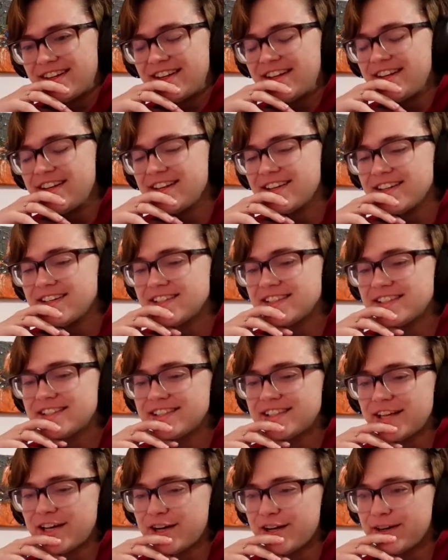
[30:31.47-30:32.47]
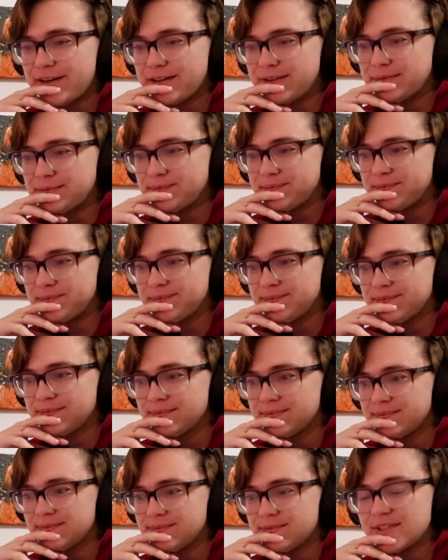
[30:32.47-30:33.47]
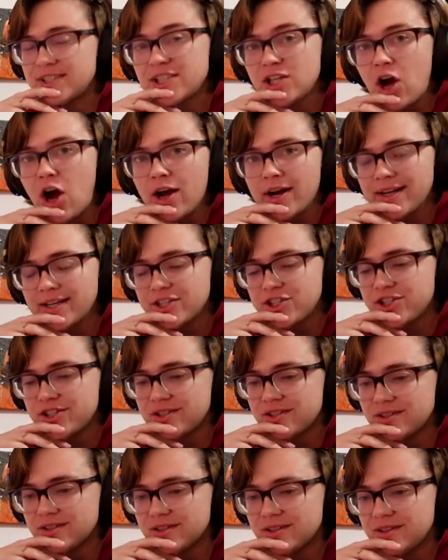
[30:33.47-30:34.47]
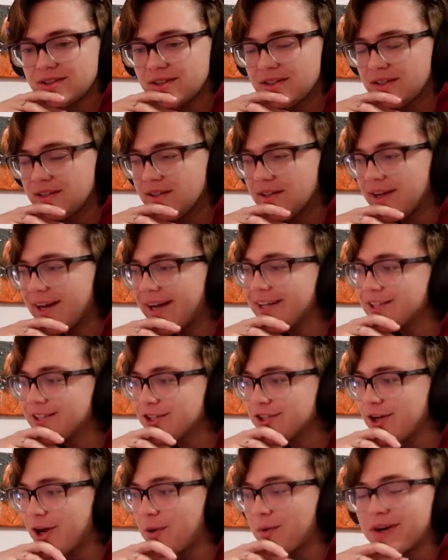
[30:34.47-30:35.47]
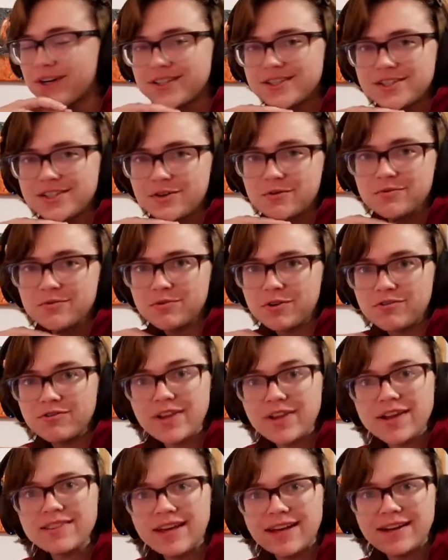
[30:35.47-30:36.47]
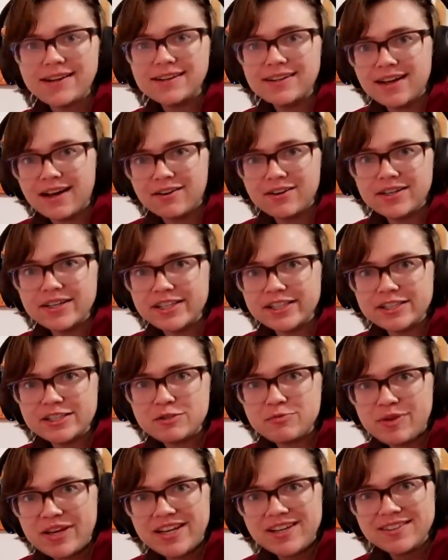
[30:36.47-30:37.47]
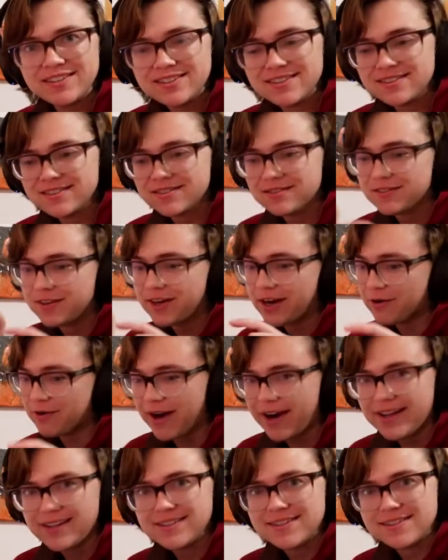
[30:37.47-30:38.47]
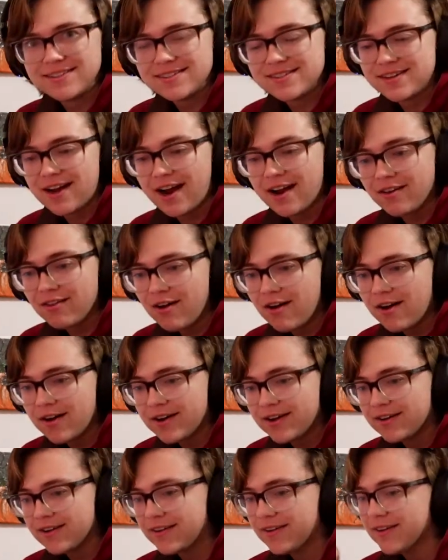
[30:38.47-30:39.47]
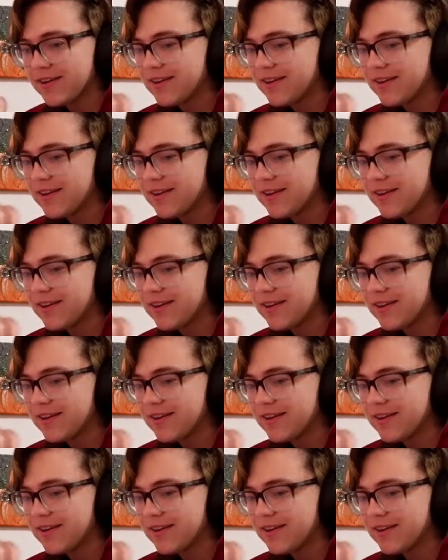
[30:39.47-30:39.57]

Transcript: he is Scottish, and so I wanted to reflect that in how he speaks when I write his dialogue.